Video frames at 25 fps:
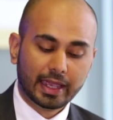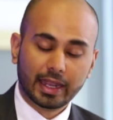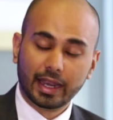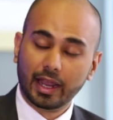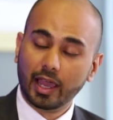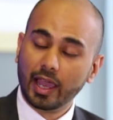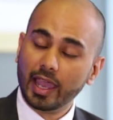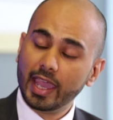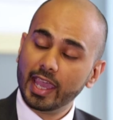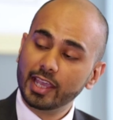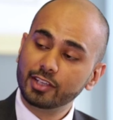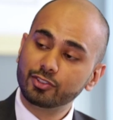
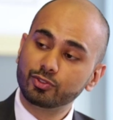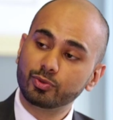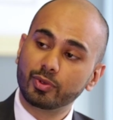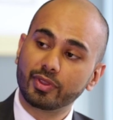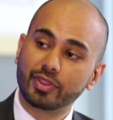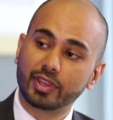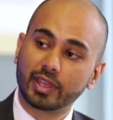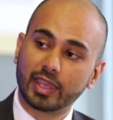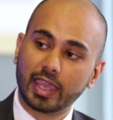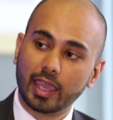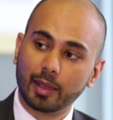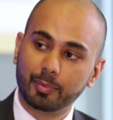Now, as
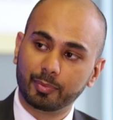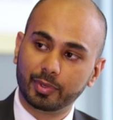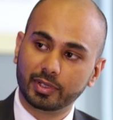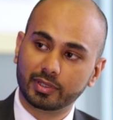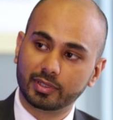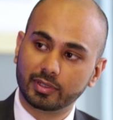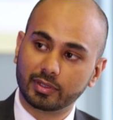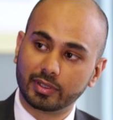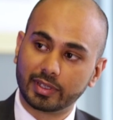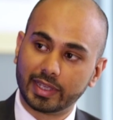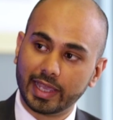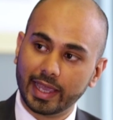with the
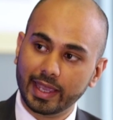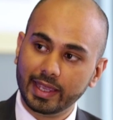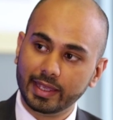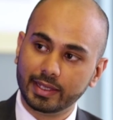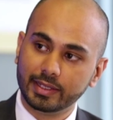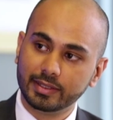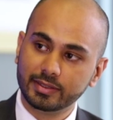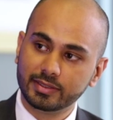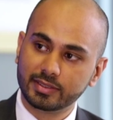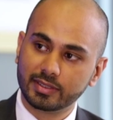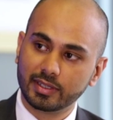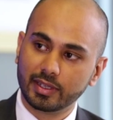capital
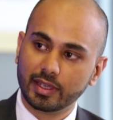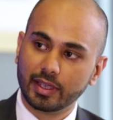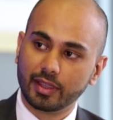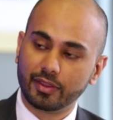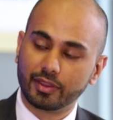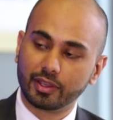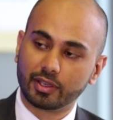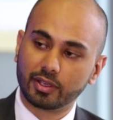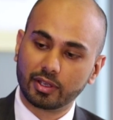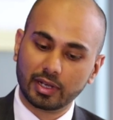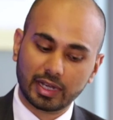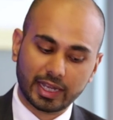gains,
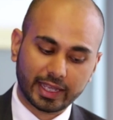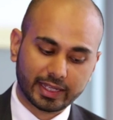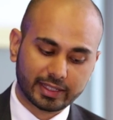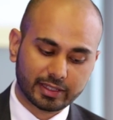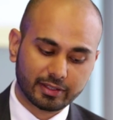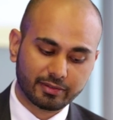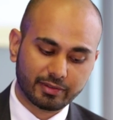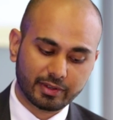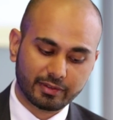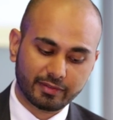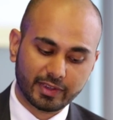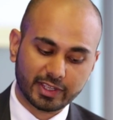the
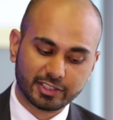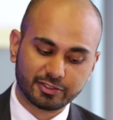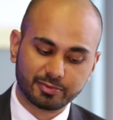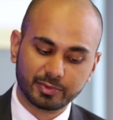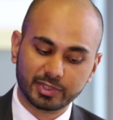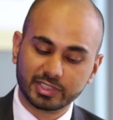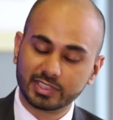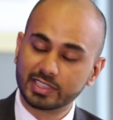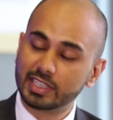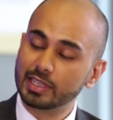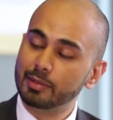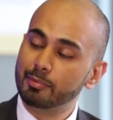Collective
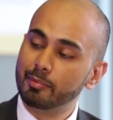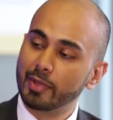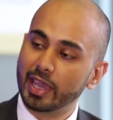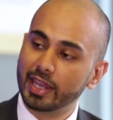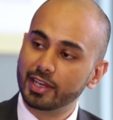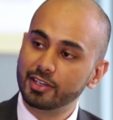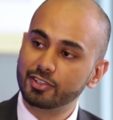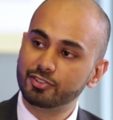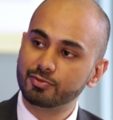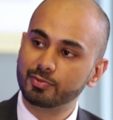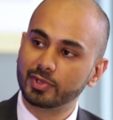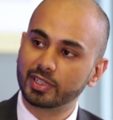Investment Scheme
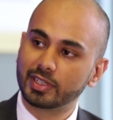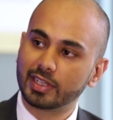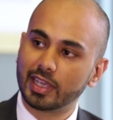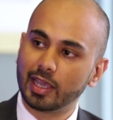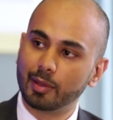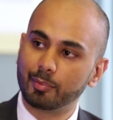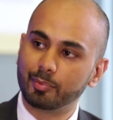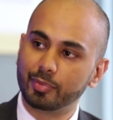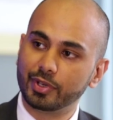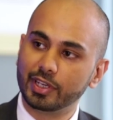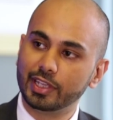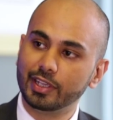Management
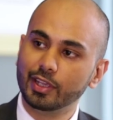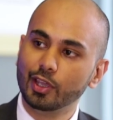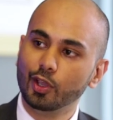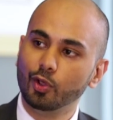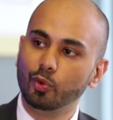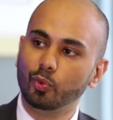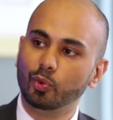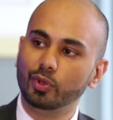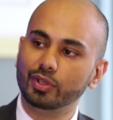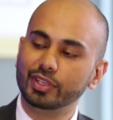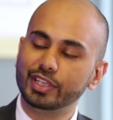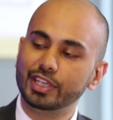Company
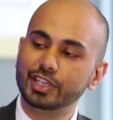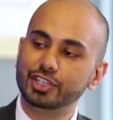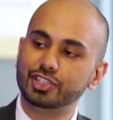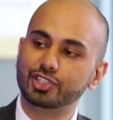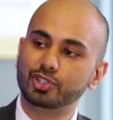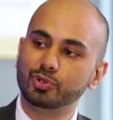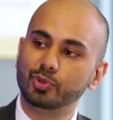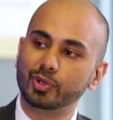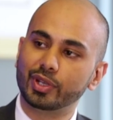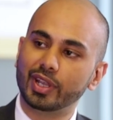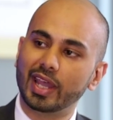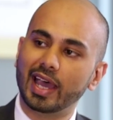will
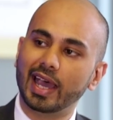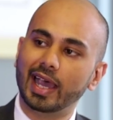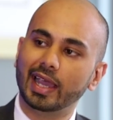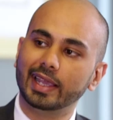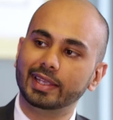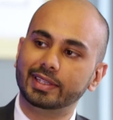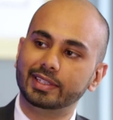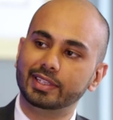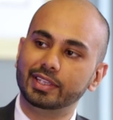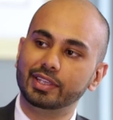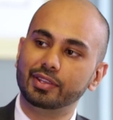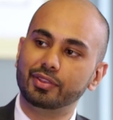issue an
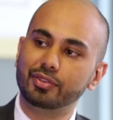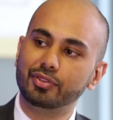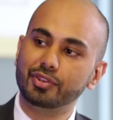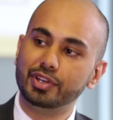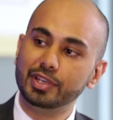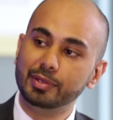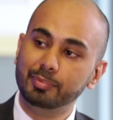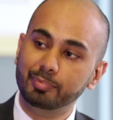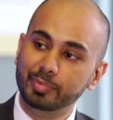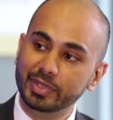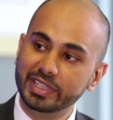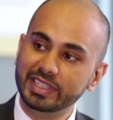
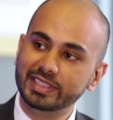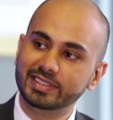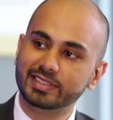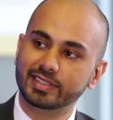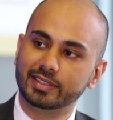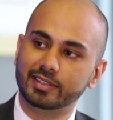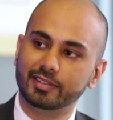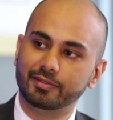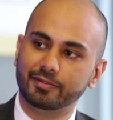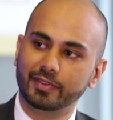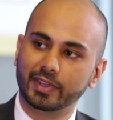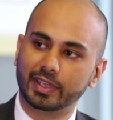IT3B
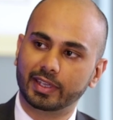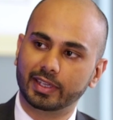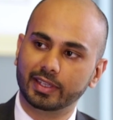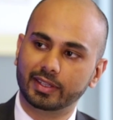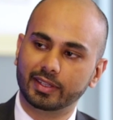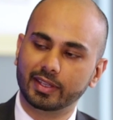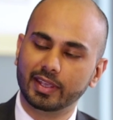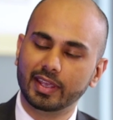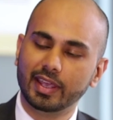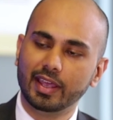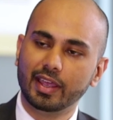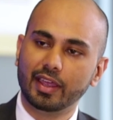
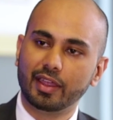certificate.